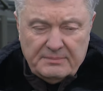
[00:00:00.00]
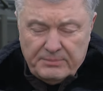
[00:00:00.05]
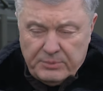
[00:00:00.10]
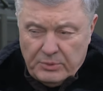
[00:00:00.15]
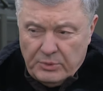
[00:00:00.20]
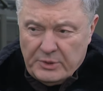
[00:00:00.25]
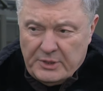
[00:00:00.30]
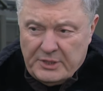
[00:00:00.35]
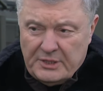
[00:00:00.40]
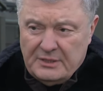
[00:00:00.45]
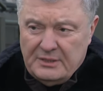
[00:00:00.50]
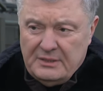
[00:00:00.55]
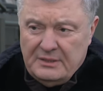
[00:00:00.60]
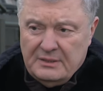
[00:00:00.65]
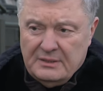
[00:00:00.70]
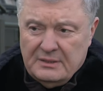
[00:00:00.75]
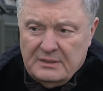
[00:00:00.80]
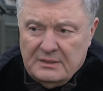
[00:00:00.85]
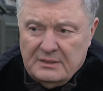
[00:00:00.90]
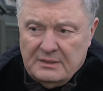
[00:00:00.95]
Putin
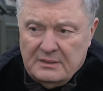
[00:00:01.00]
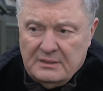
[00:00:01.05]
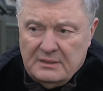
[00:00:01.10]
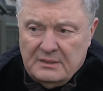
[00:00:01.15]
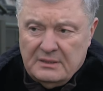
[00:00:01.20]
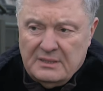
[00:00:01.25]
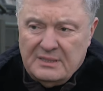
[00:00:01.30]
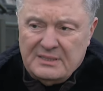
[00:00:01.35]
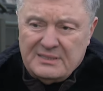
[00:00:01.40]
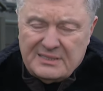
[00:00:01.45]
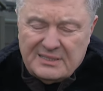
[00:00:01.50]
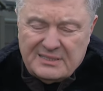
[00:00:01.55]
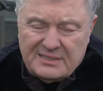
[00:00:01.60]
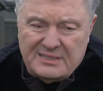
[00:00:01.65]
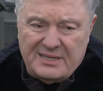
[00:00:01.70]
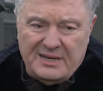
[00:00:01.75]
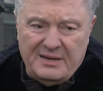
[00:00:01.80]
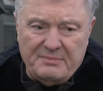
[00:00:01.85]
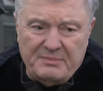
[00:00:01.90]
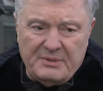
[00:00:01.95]
is
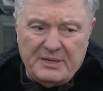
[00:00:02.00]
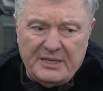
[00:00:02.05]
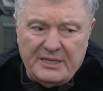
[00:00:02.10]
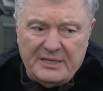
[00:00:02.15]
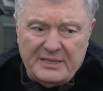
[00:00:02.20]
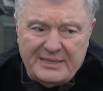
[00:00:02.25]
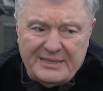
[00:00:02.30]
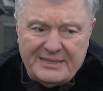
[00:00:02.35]
extremely